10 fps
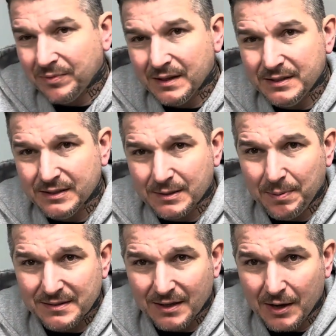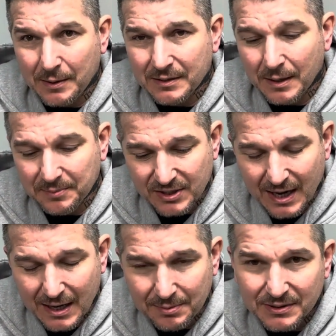Just depends the type of
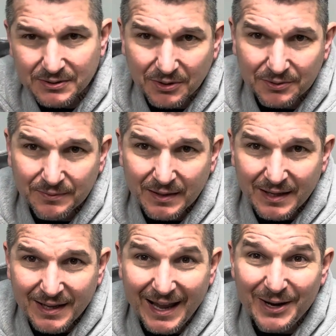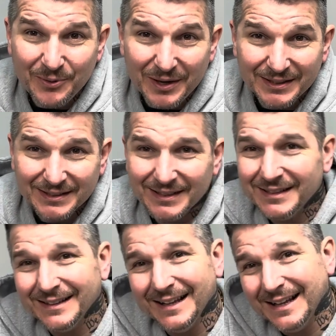job. So anyways,
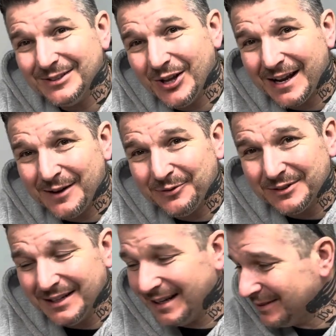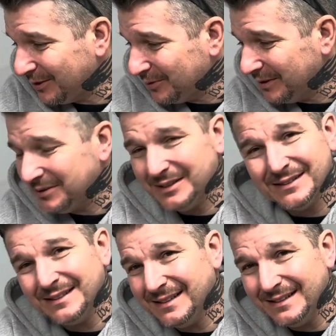that's all I got for today. So this
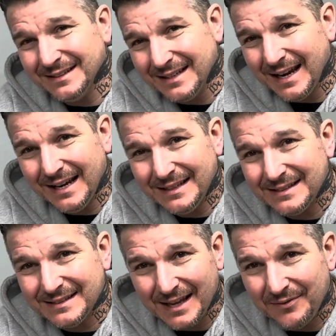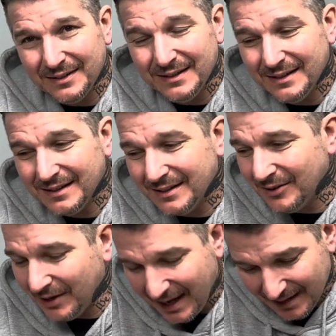is day 7
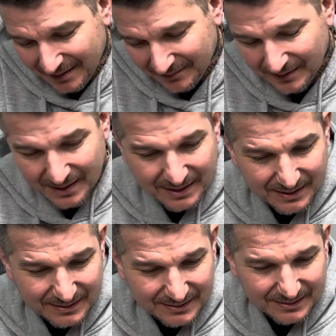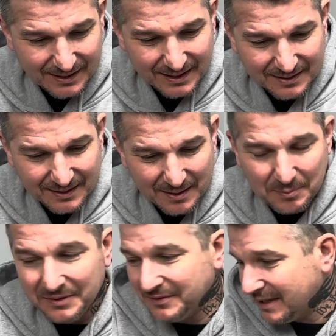or 8. This is I
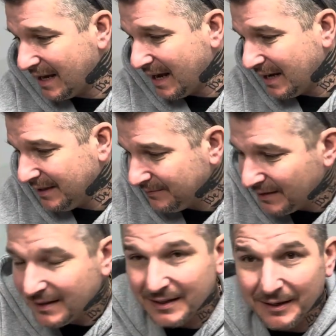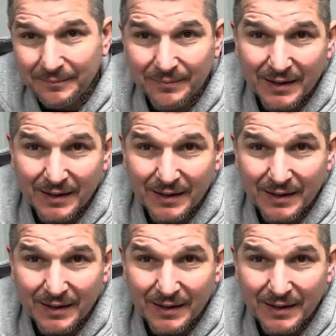believe it's day 8. Yep.